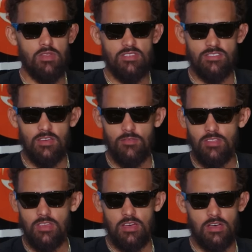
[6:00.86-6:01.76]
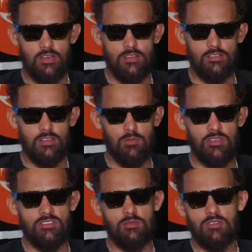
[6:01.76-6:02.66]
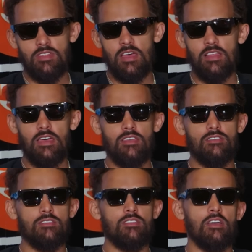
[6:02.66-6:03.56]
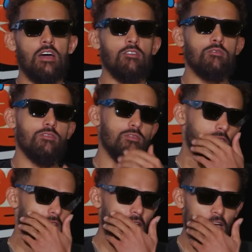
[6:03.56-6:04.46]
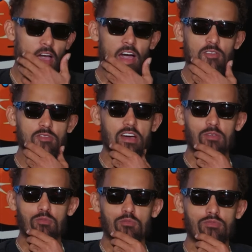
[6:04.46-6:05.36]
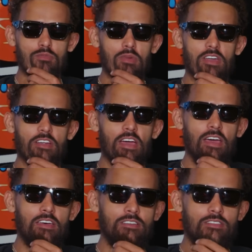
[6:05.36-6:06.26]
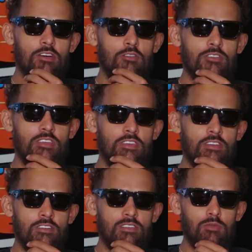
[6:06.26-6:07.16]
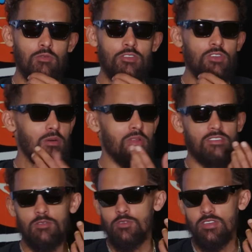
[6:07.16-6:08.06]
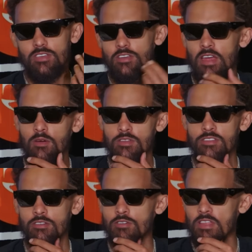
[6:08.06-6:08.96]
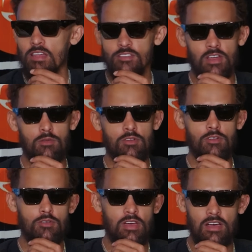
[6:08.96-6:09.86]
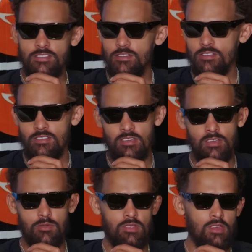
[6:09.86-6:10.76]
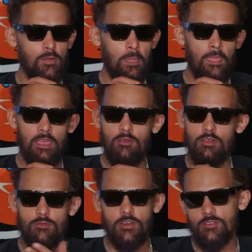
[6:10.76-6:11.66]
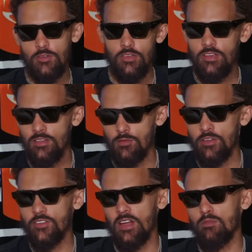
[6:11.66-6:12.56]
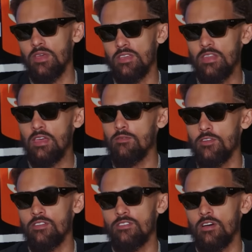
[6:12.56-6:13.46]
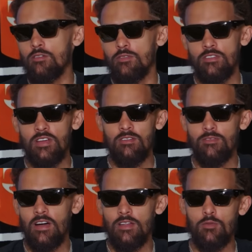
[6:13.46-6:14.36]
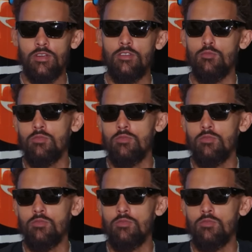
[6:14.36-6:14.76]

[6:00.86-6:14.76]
mean, it's definitely I mean, something that like I've gotten better at over the years. I mean, when you come in as a rookie, you're not really doing that, trying to recruit guys to your team. And even your first few years, when you're trying to make a name for yourself and try to find where